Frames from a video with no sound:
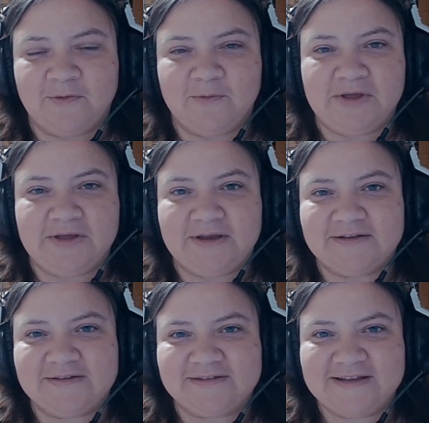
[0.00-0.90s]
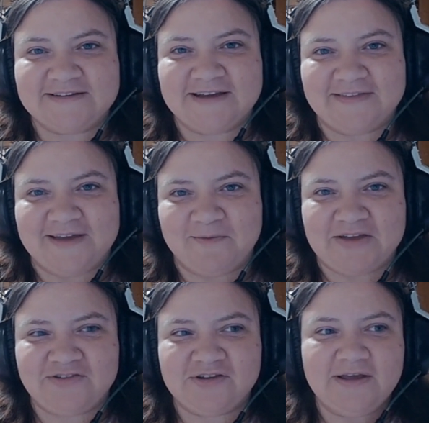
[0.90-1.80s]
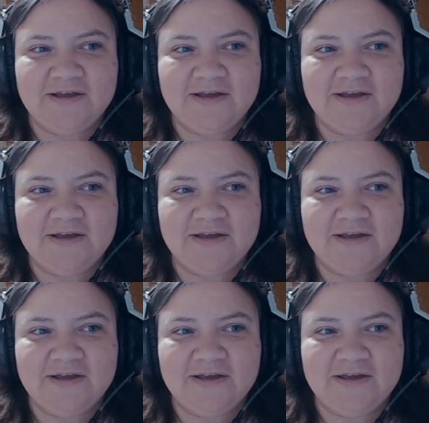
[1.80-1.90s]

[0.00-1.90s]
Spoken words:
millions, it's not that much.